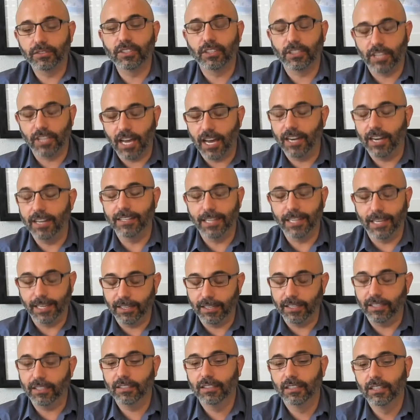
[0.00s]
lot of
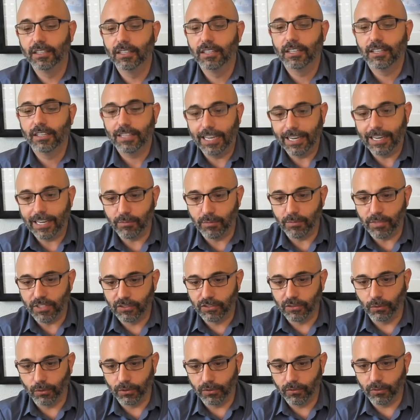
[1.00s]
data that can be
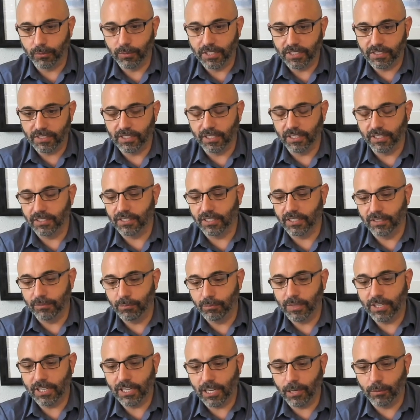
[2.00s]
sourced from these things and
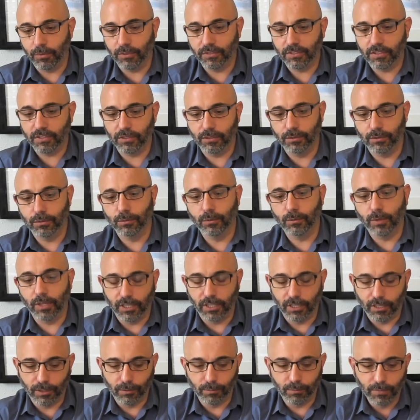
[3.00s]
being able to
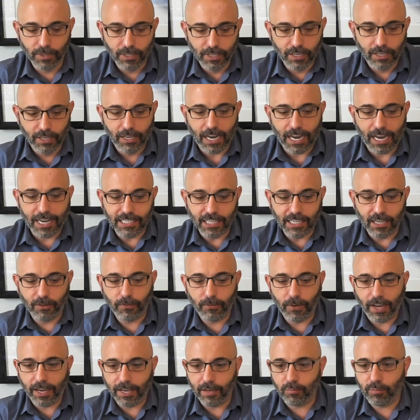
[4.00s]
um,
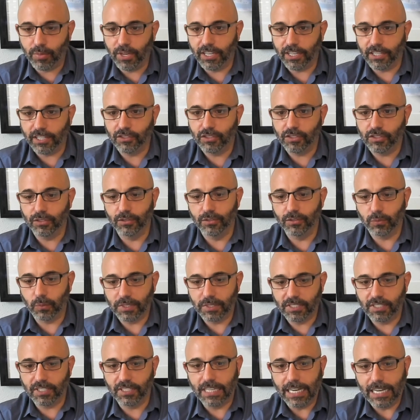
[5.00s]
identify and pick and choose
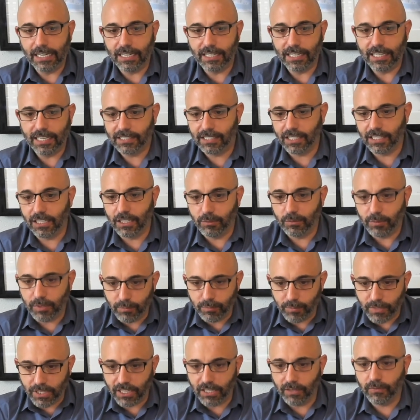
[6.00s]
what's the data that's going to be
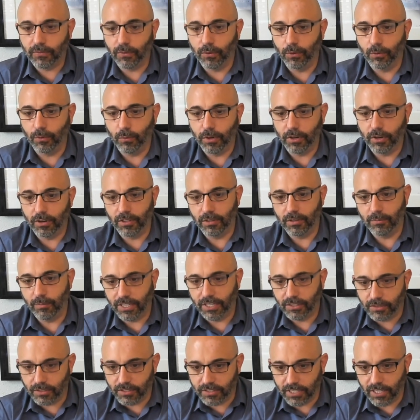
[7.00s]
meaningful, what are the
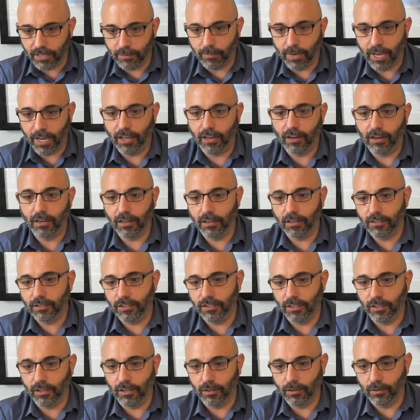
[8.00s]
metrics that matter,
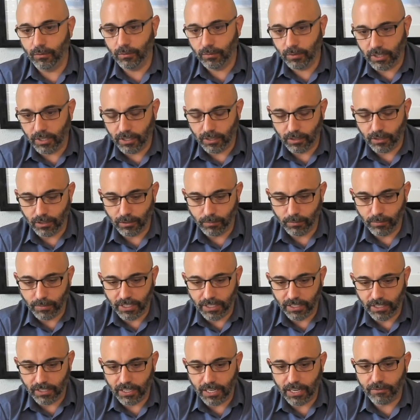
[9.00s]
you know, um,
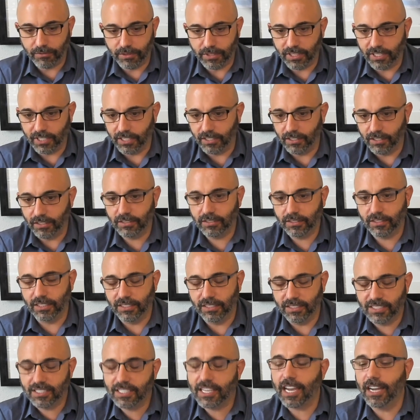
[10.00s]
and everything else
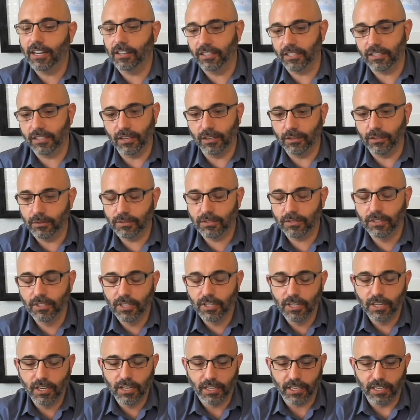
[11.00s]
and scaling those
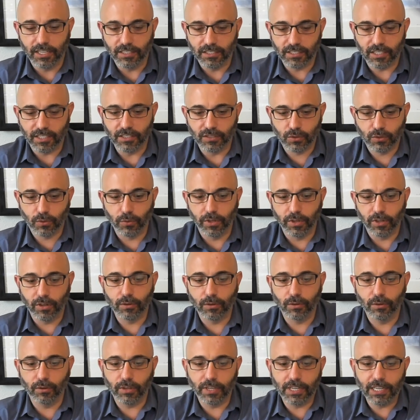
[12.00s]
is, is
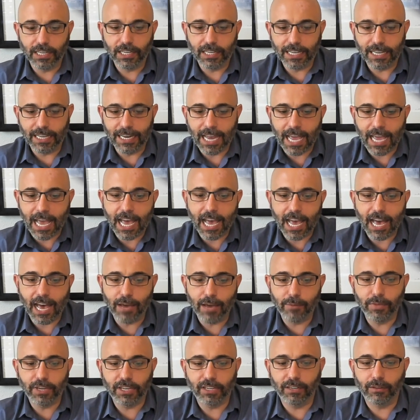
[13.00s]
critical and, and
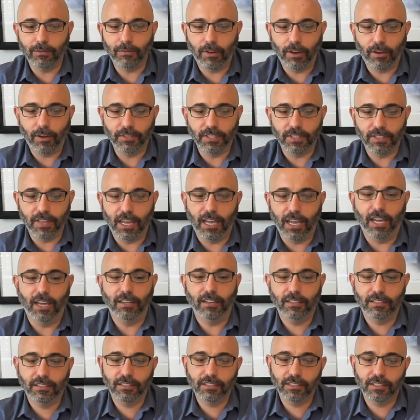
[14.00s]
AI being involved in that
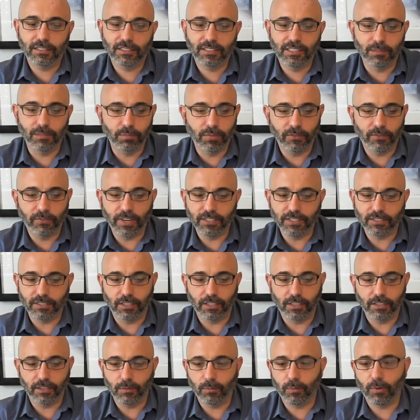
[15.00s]
simplifies a
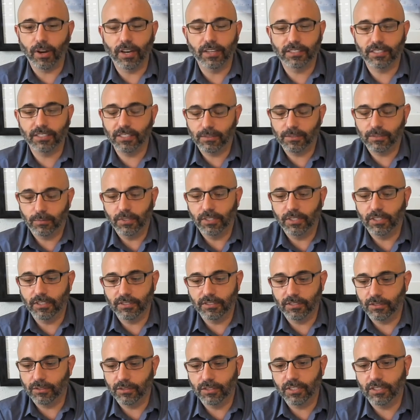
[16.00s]
lot of the process
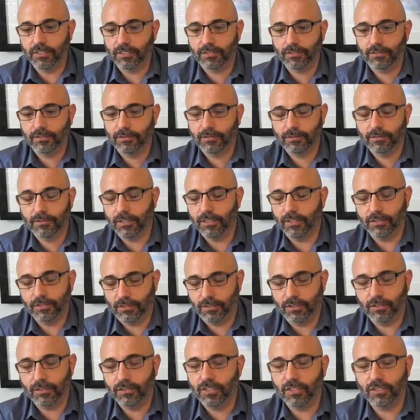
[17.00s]
because there's just there's
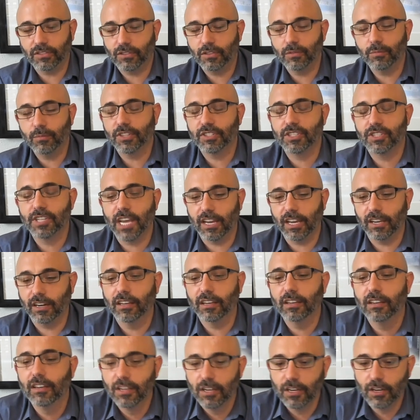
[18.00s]
there's just too much
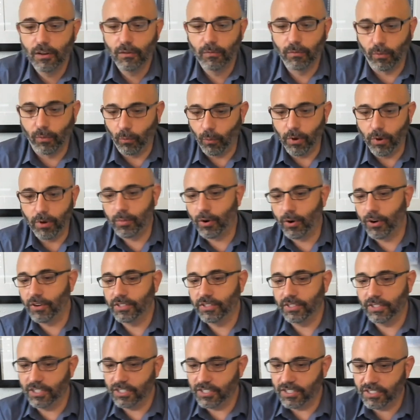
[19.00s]
data for one
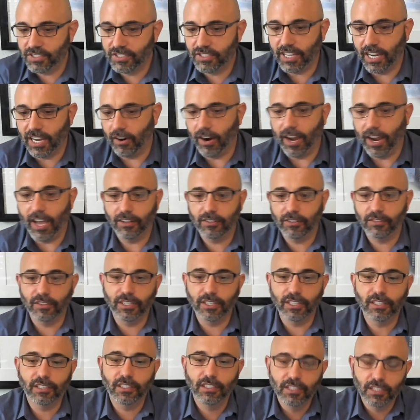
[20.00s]
person to just stare at,
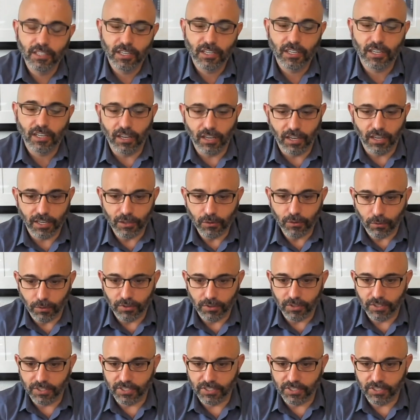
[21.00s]
right? Uh, in order to